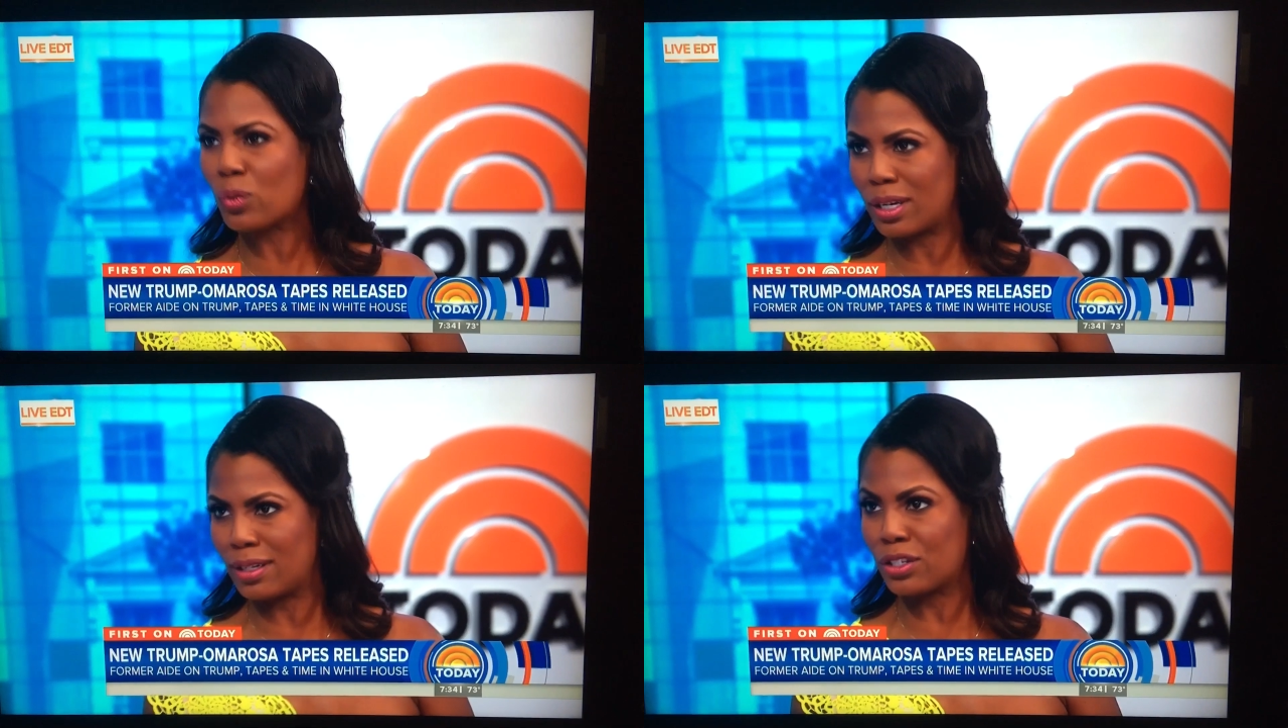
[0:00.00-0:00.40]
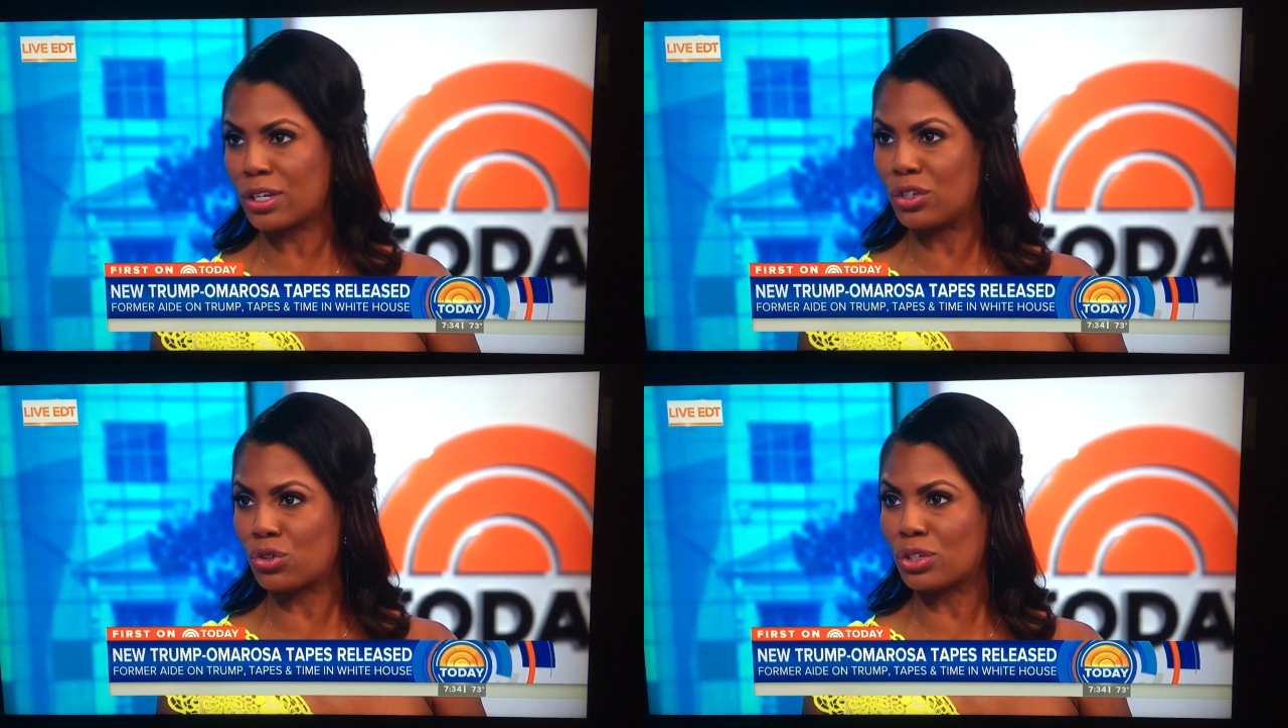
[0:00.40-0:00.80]
running this
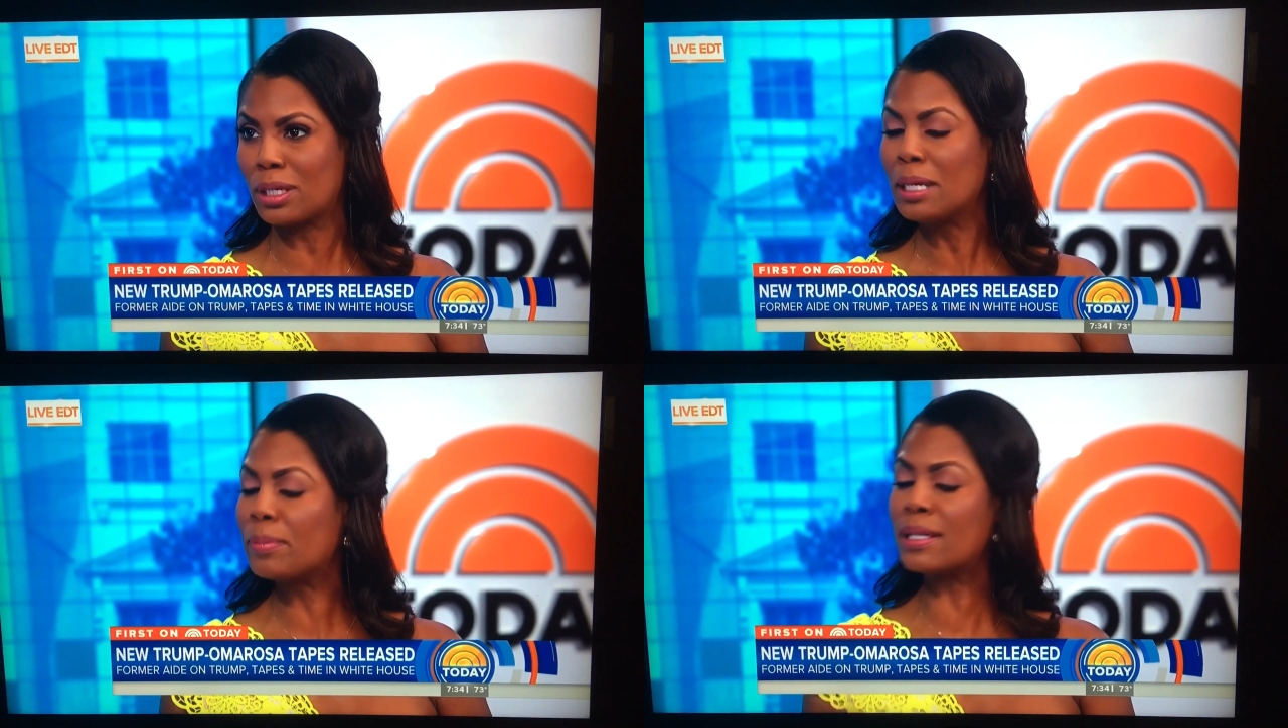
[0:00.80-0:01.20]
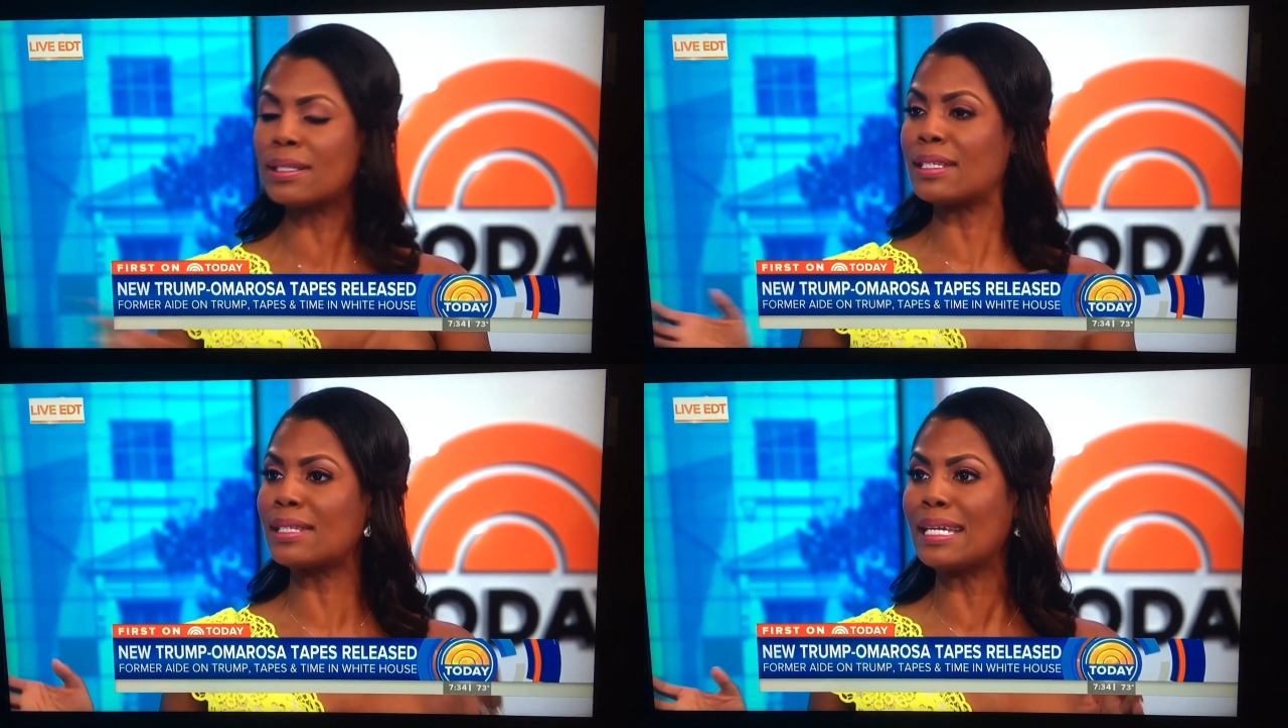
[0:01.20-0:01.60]
country because
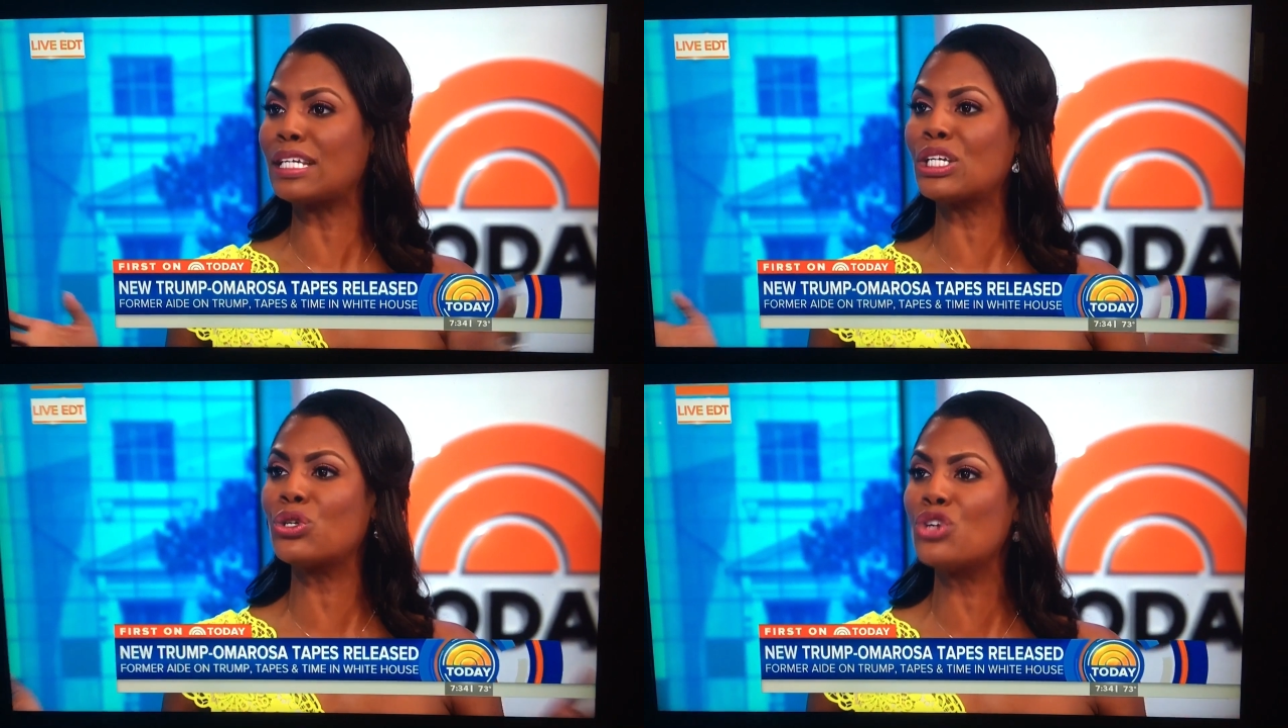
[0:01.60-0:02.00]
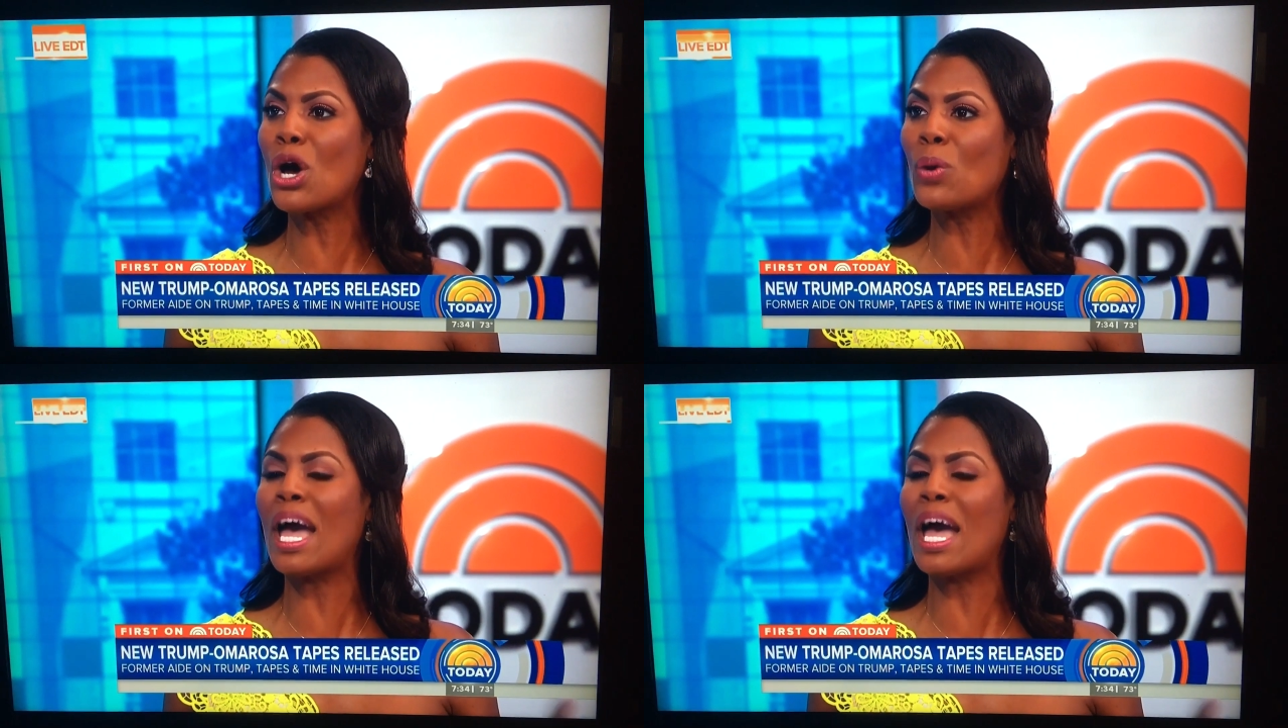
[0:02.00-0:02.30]
he said he didn't know